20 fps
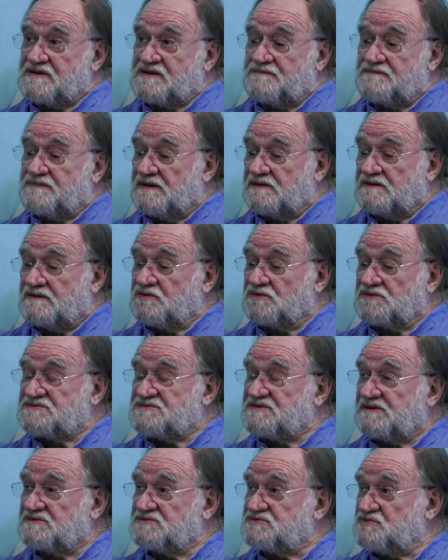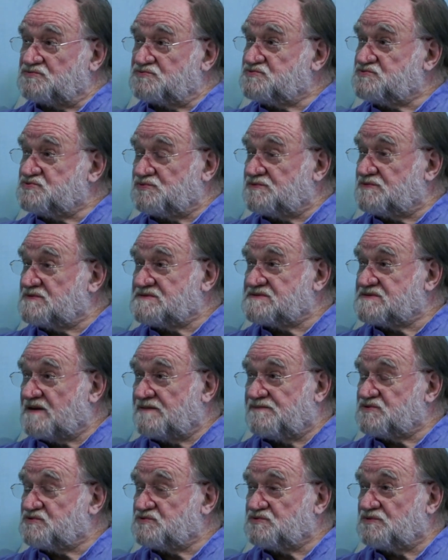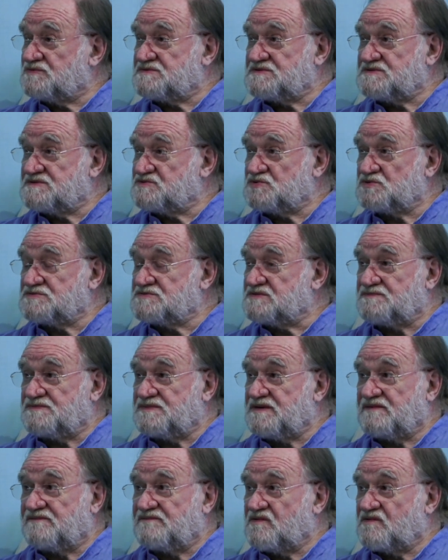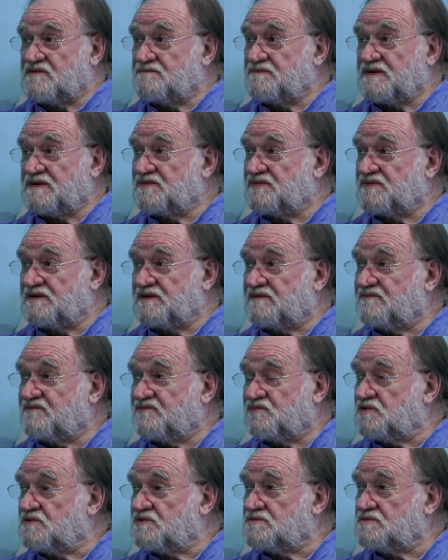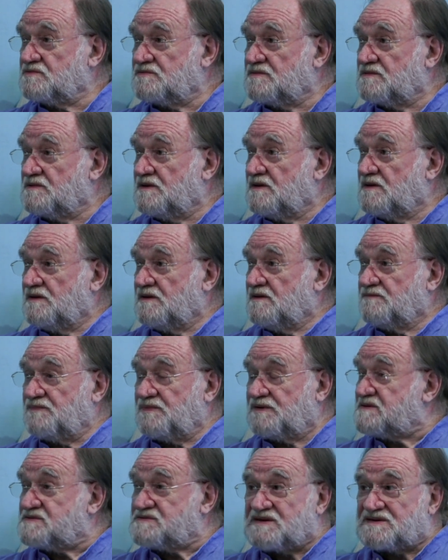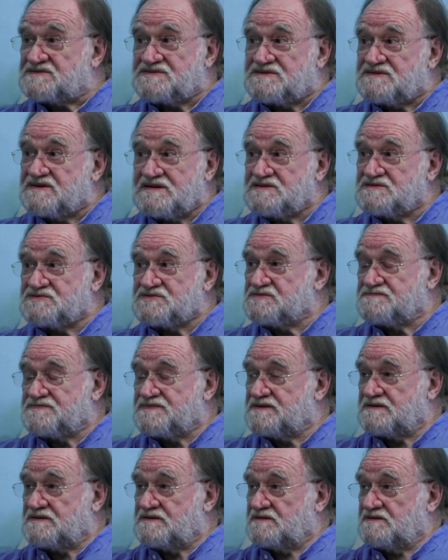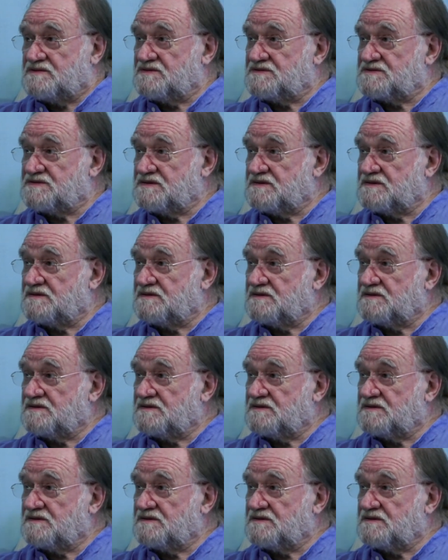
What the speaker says: about your sexual choice, I'm sure this has also been a very big thing for you. But it doesn't need to be, you see.